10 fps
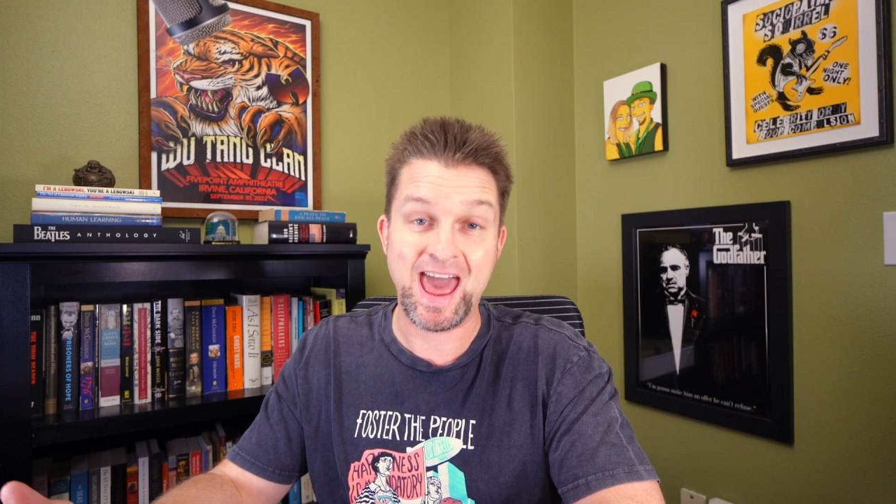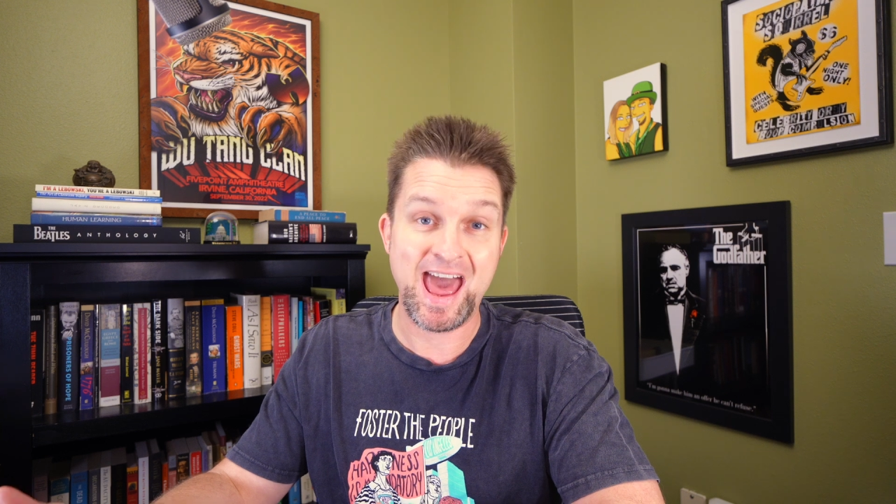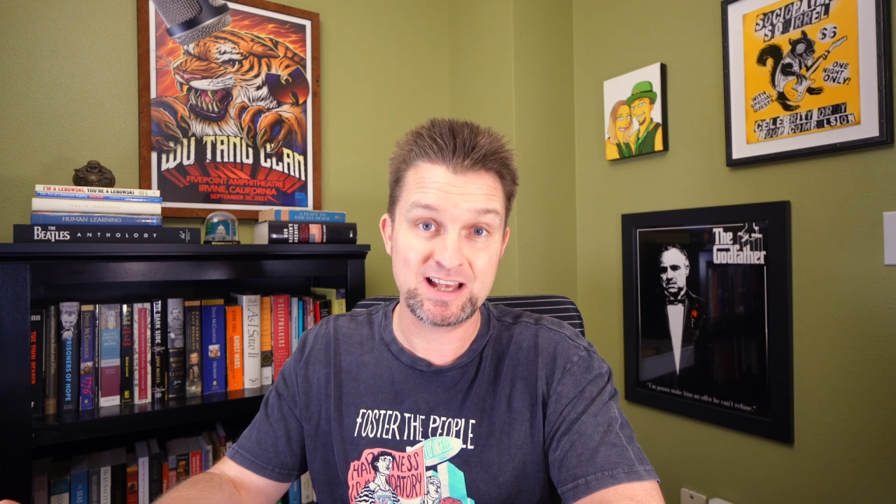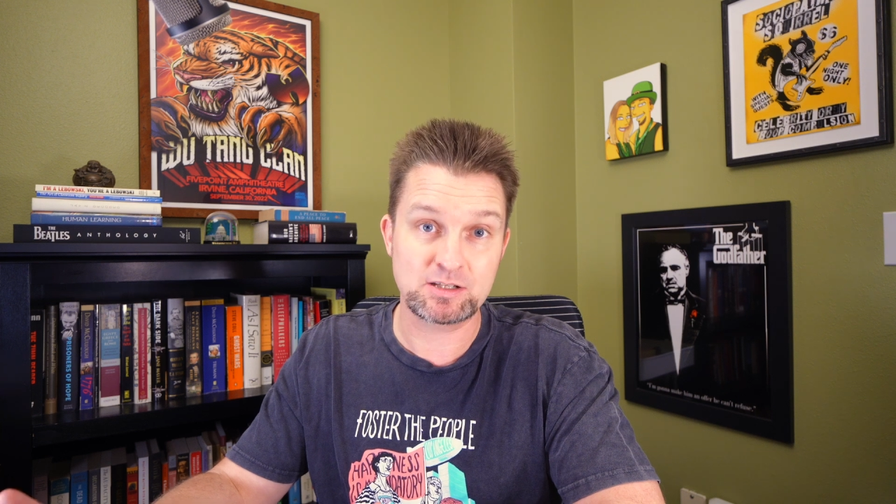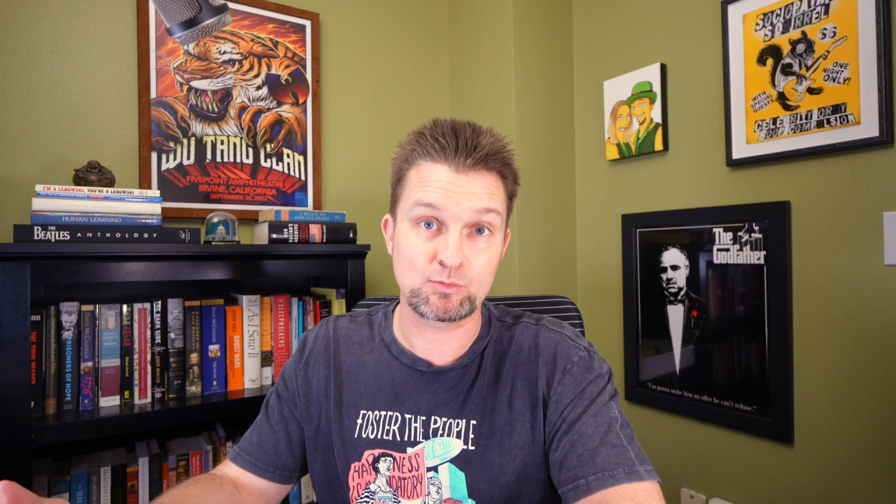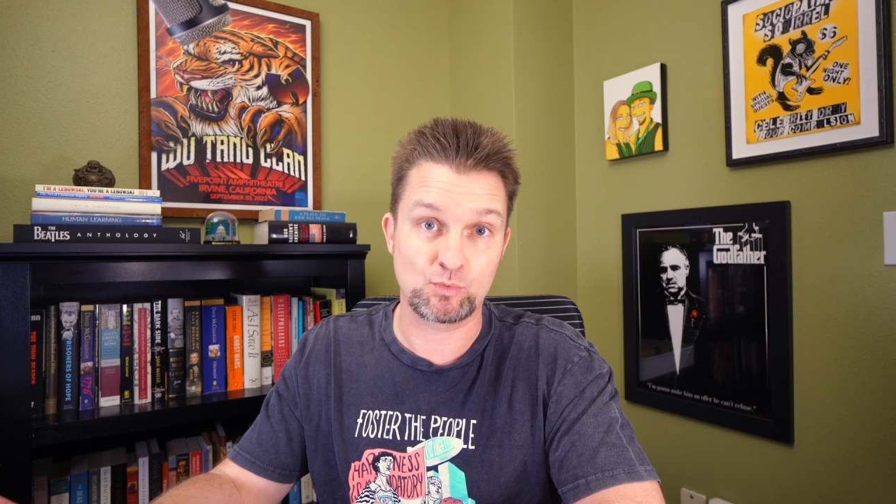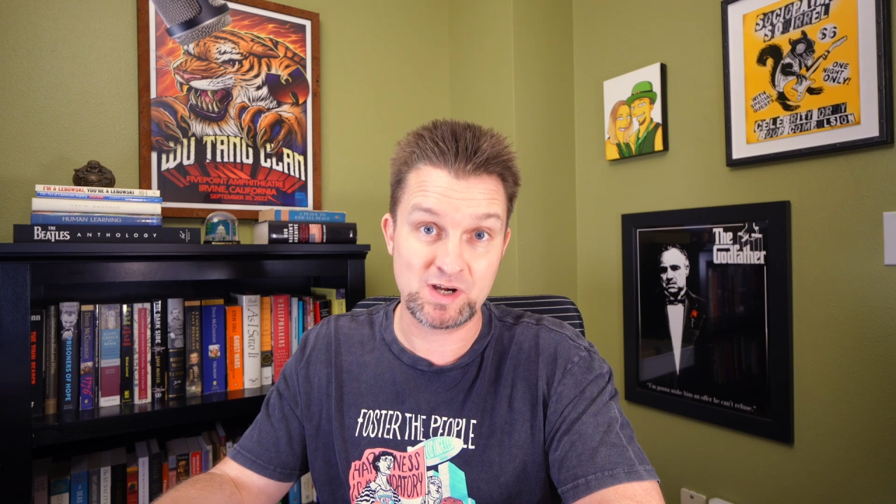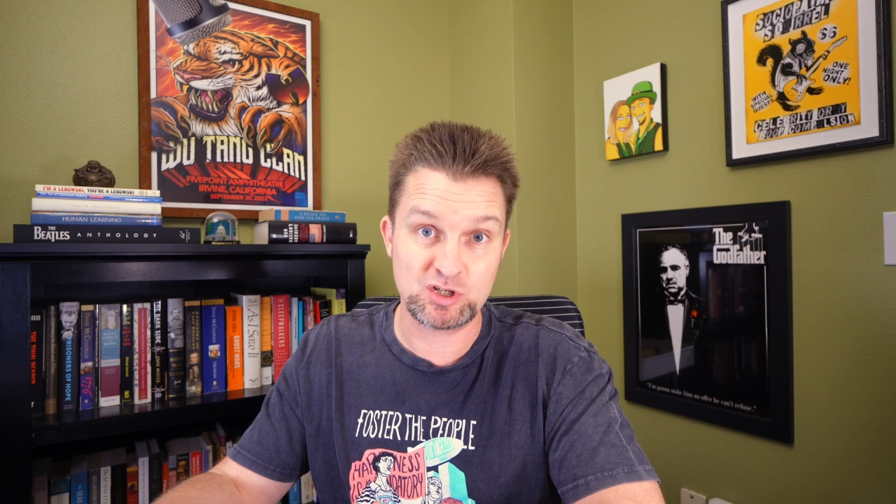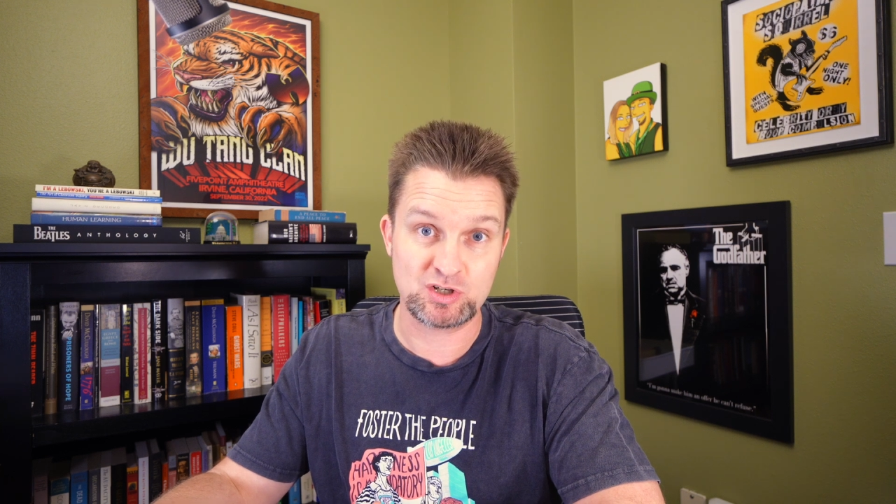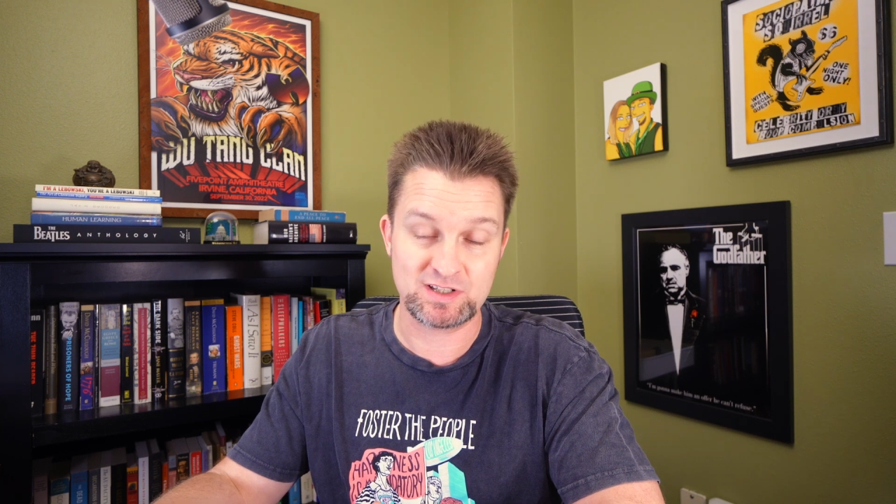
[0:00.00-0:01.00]
as
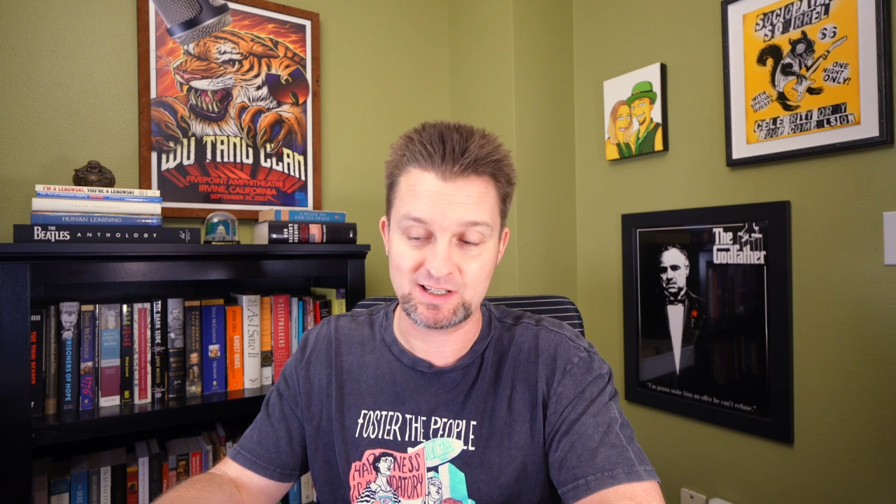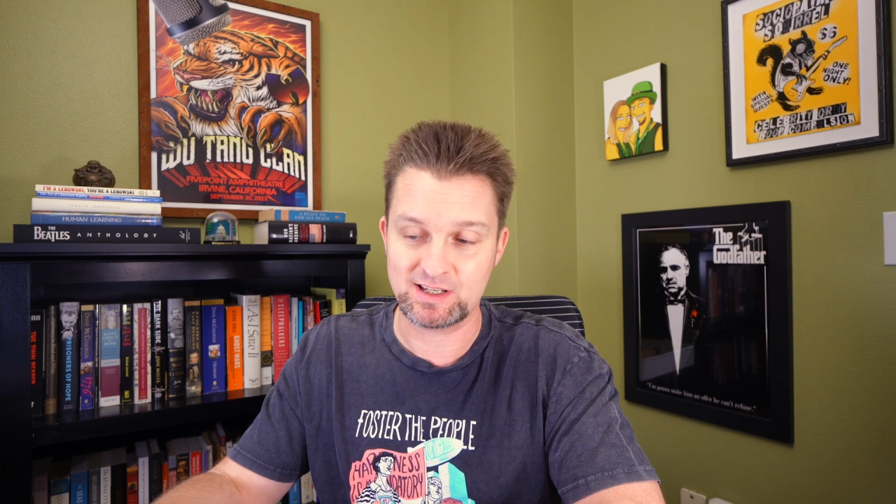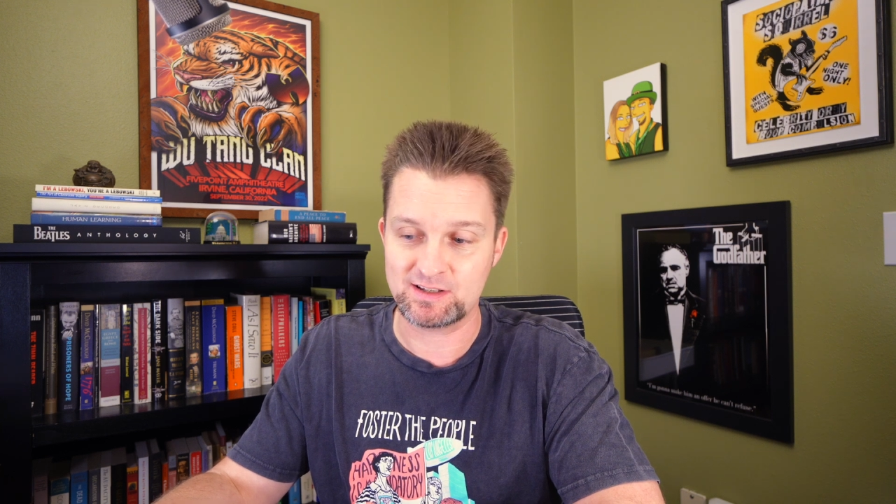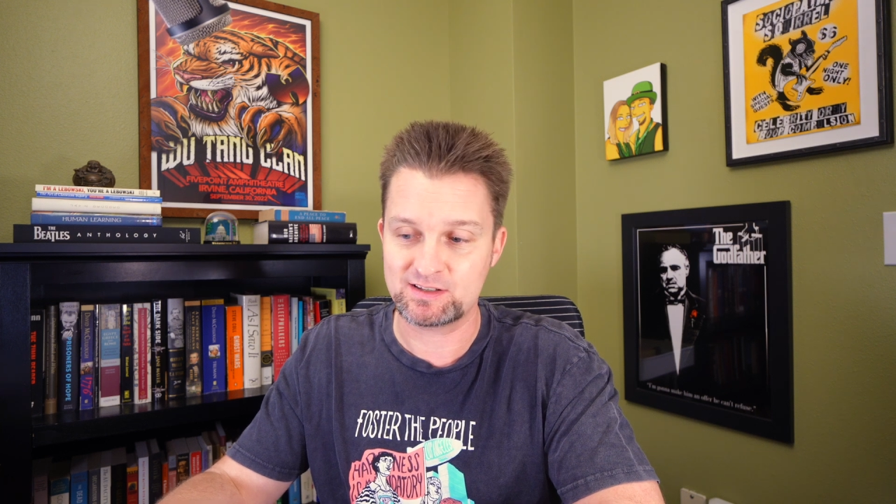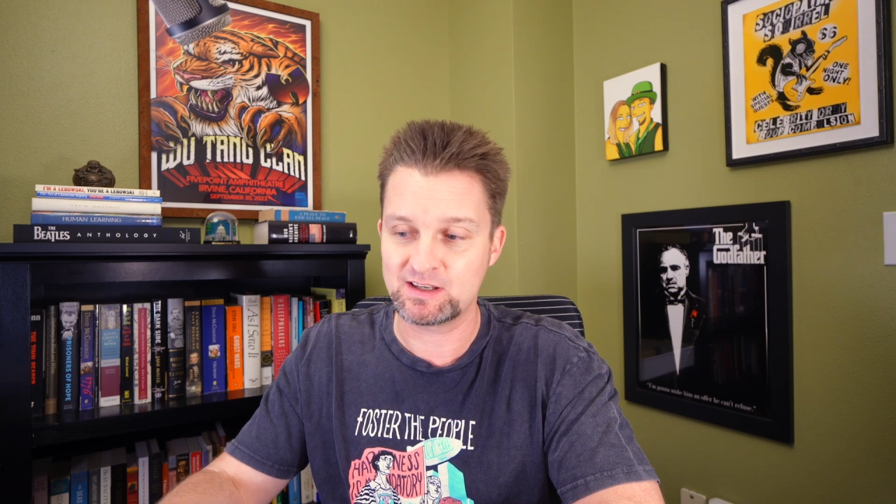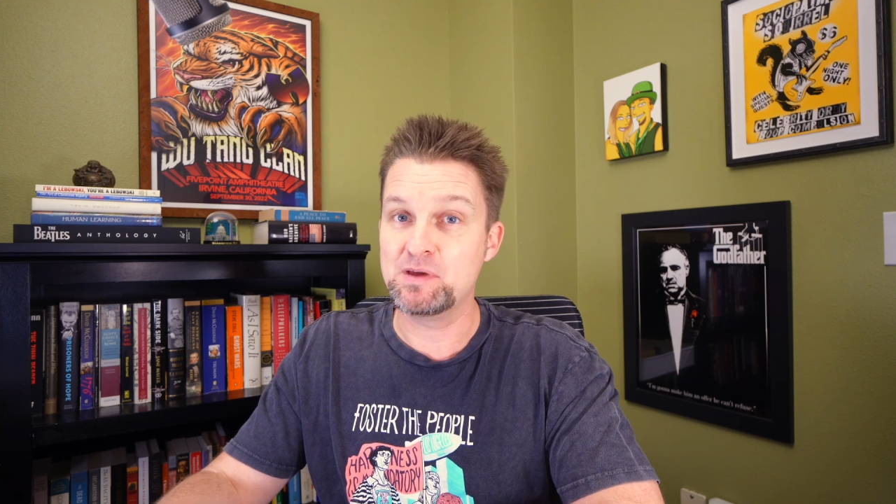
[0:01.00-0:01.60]
regencies